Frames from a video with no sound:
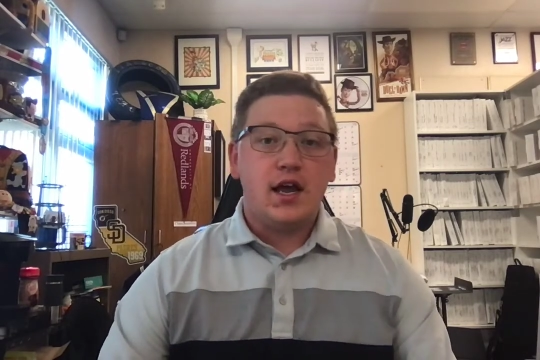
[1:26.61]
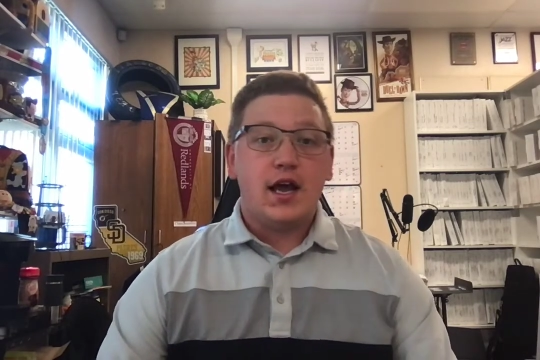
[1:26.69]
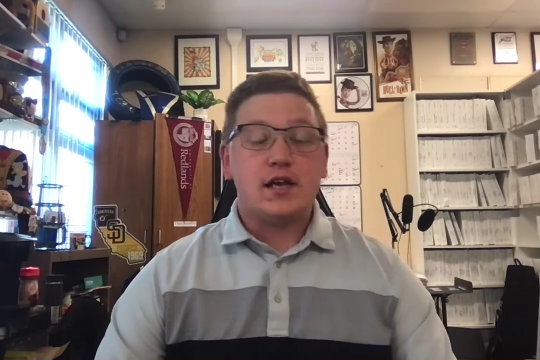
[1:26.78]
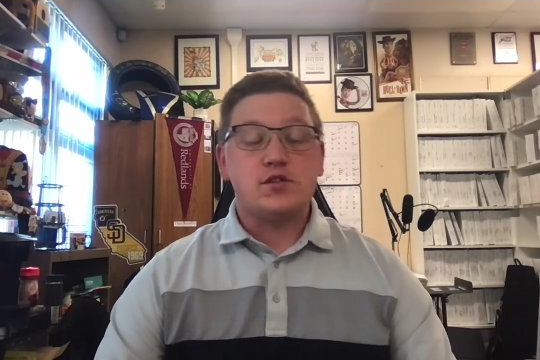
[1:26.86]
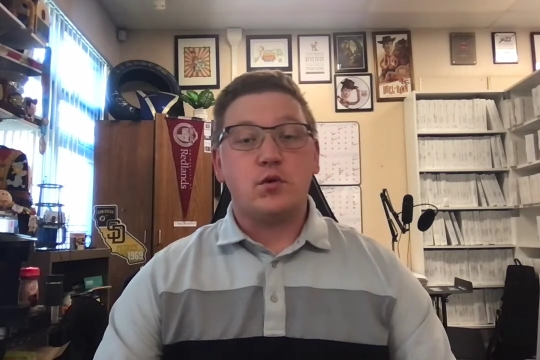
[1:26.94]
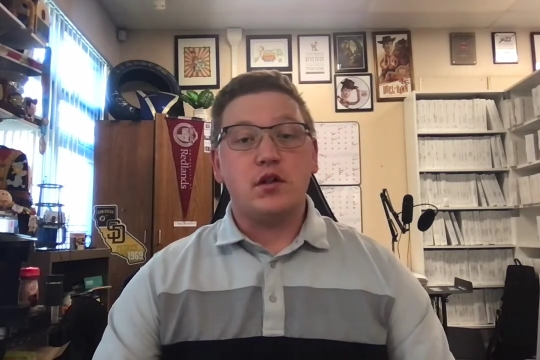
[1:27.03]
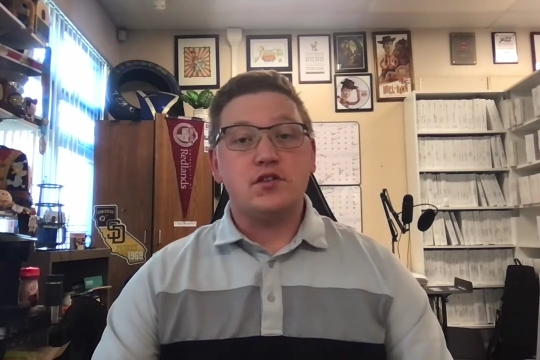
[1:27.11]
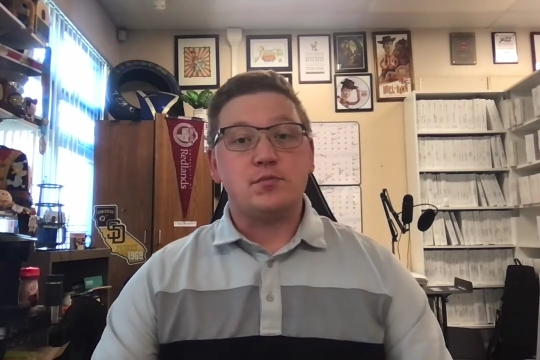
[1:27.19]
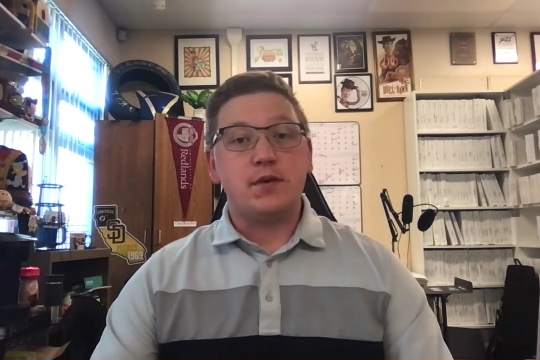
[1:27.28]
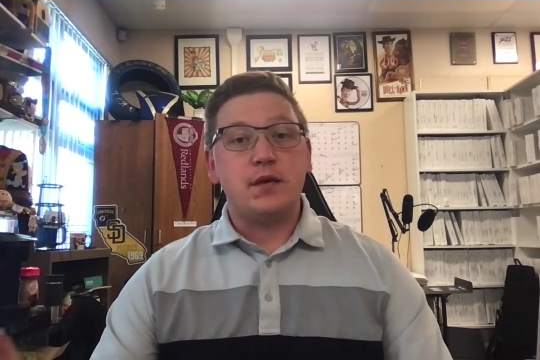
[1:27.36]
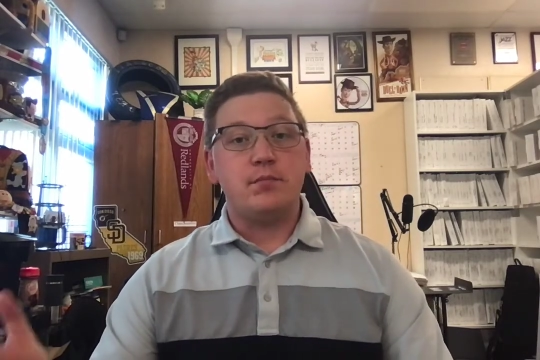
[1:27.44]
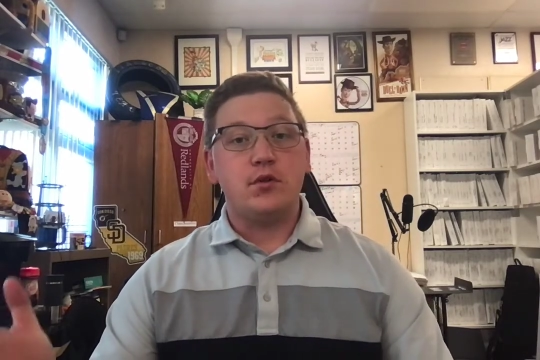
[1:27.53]
as well as
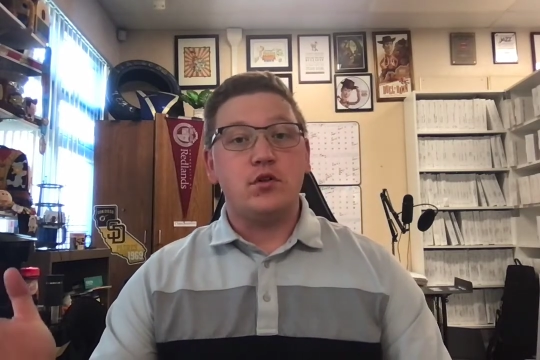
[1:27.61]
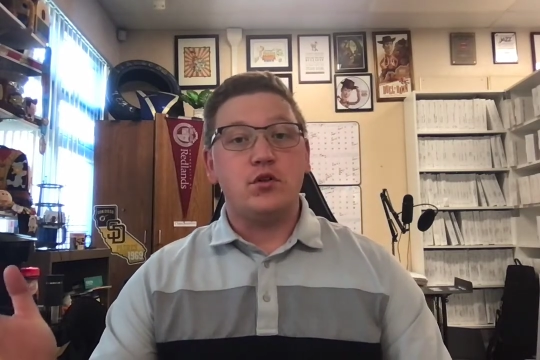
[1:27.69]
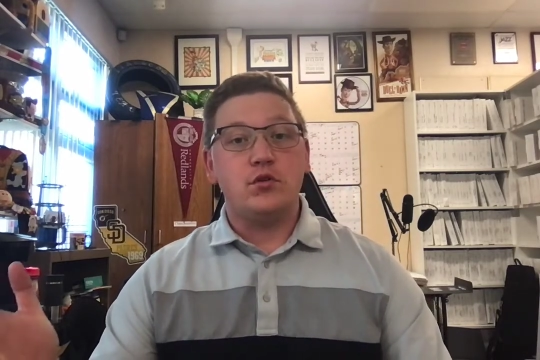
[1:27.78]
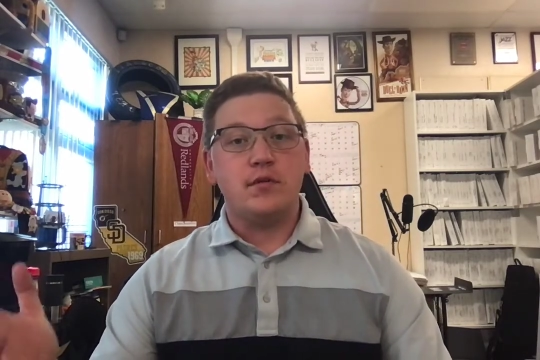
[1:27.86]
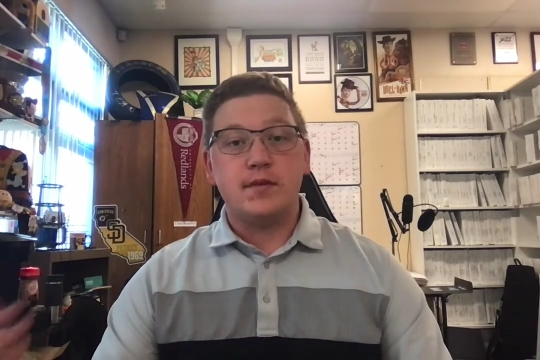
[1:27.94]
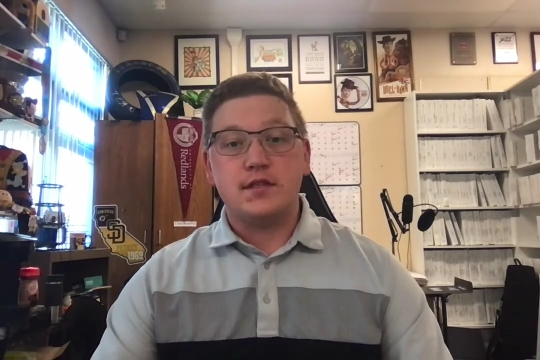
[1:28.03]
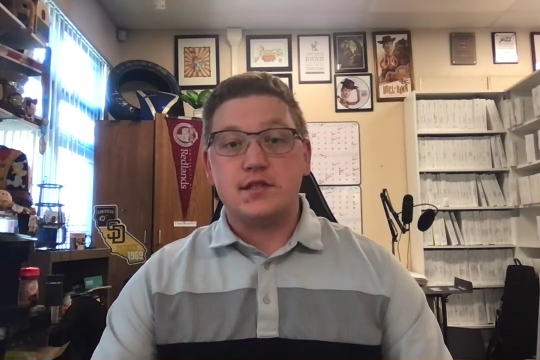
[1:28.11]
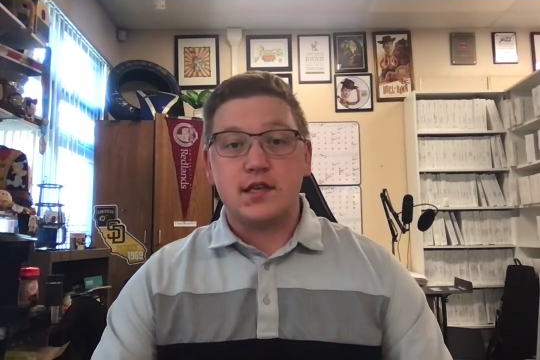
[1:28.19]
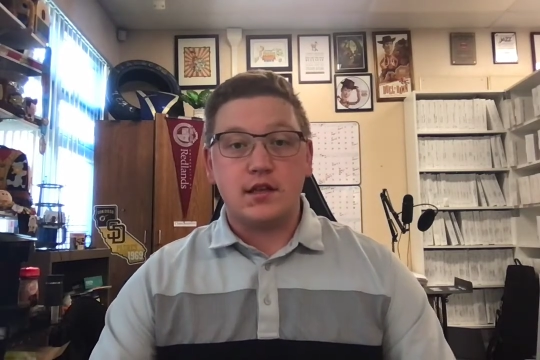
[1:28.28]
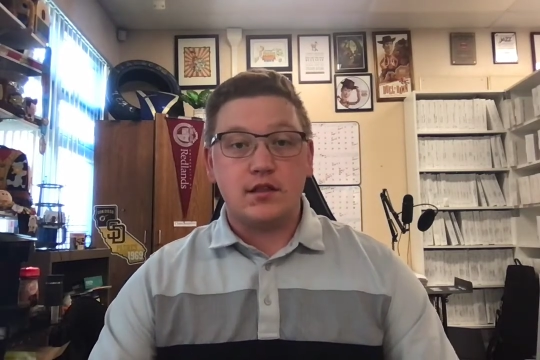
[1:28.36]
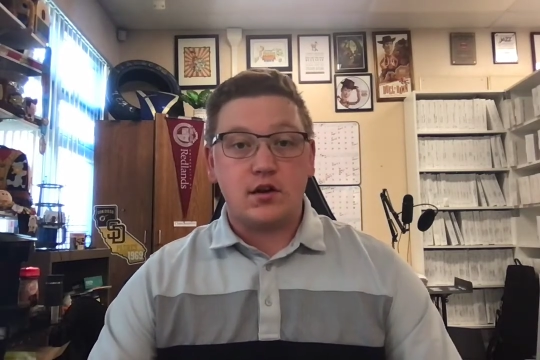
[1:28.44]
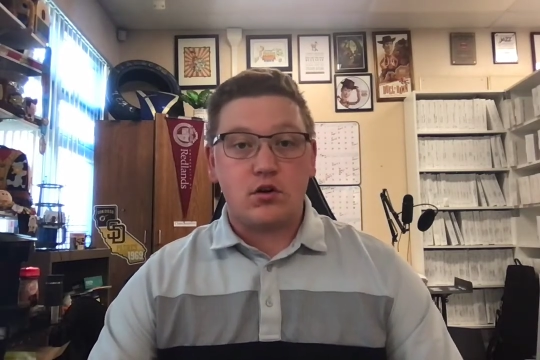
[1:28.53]
people who have been
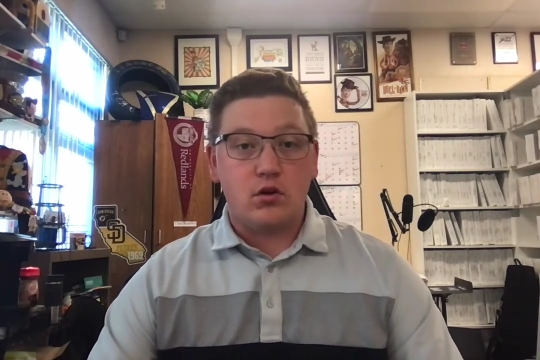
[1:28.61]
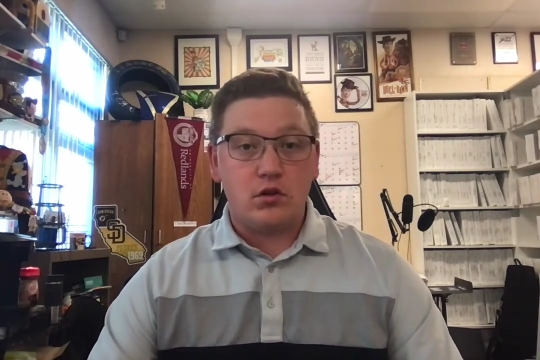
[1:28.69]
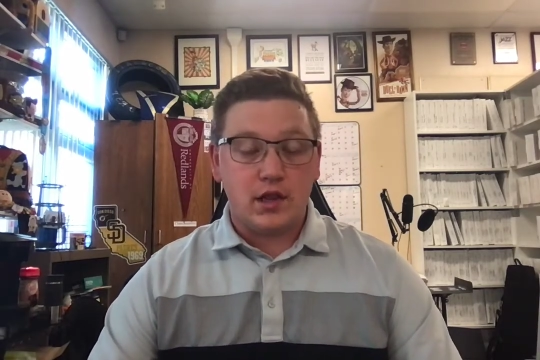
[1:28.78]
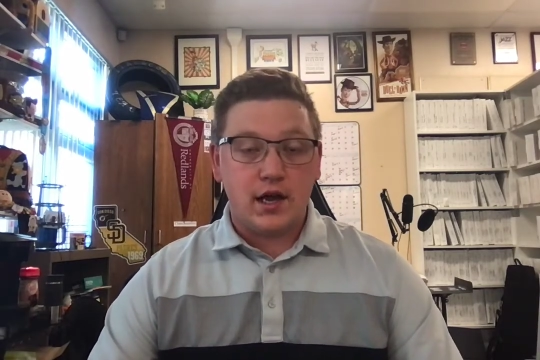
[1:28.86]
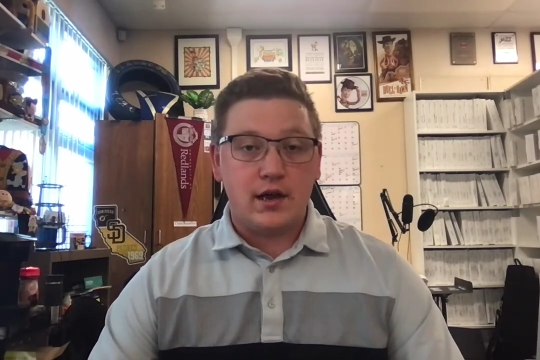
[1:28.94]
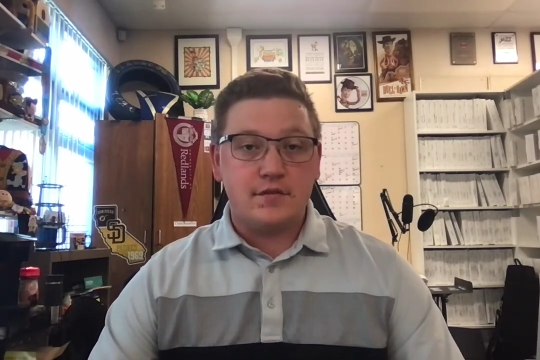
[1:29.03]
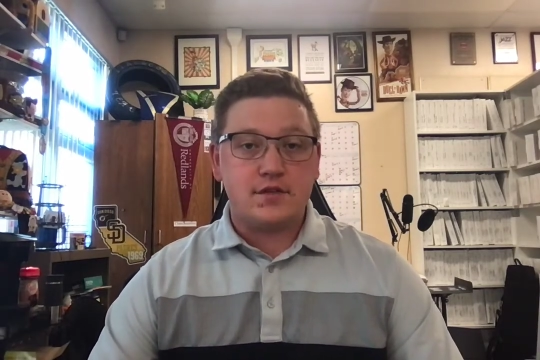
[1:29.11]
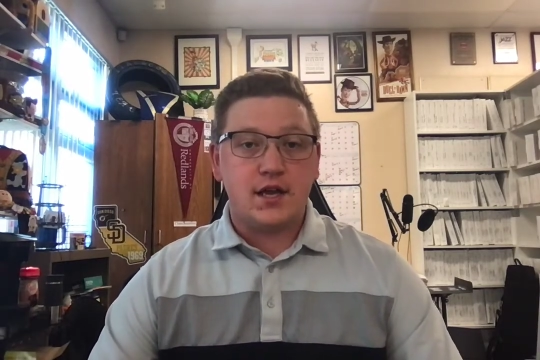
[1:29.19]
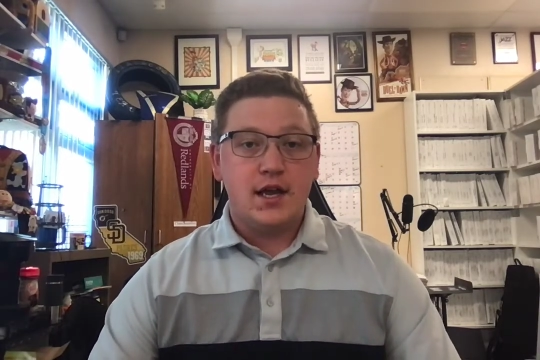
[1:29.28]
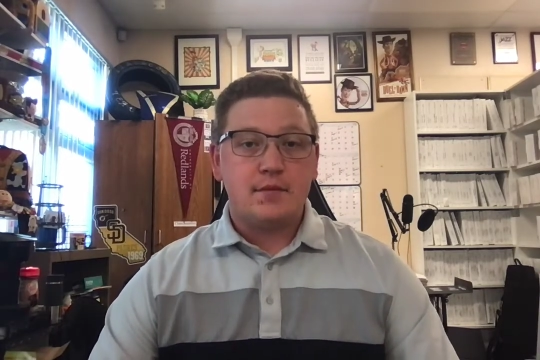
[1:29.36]
singing their whole lives,